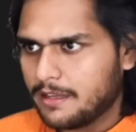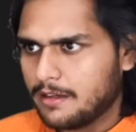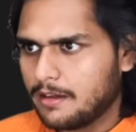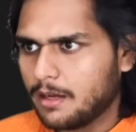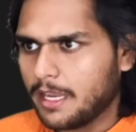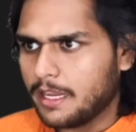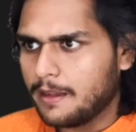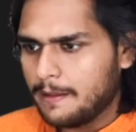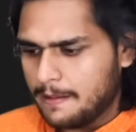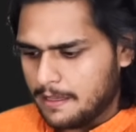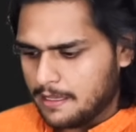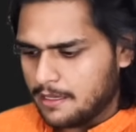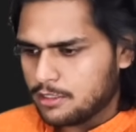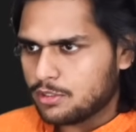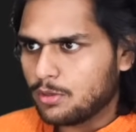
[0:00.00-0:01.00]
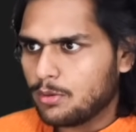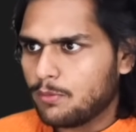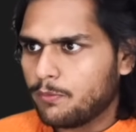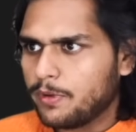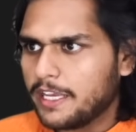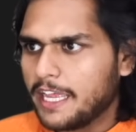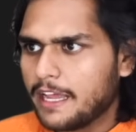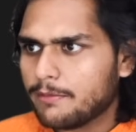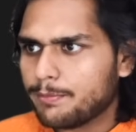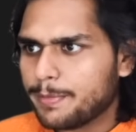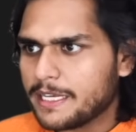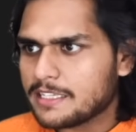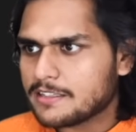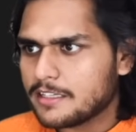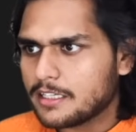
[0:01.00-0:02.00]
Okay, so we have
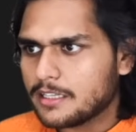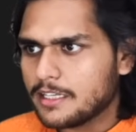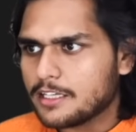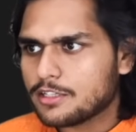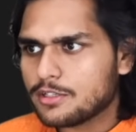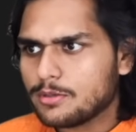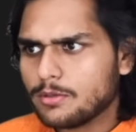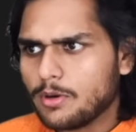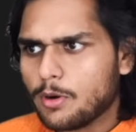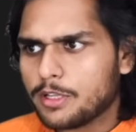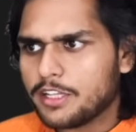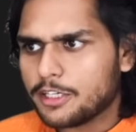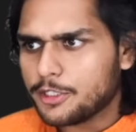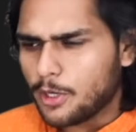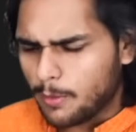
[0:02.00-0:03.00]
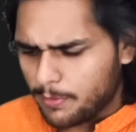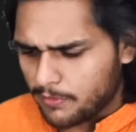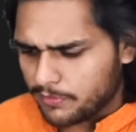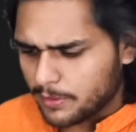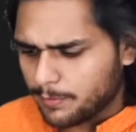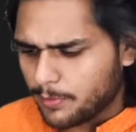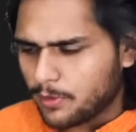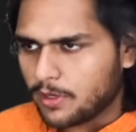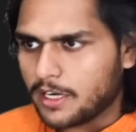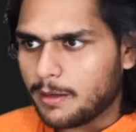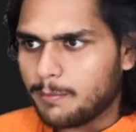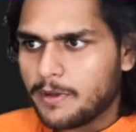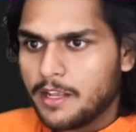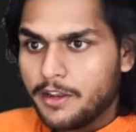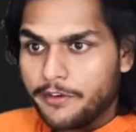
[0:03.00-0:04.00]
pasted these two on the top of the program.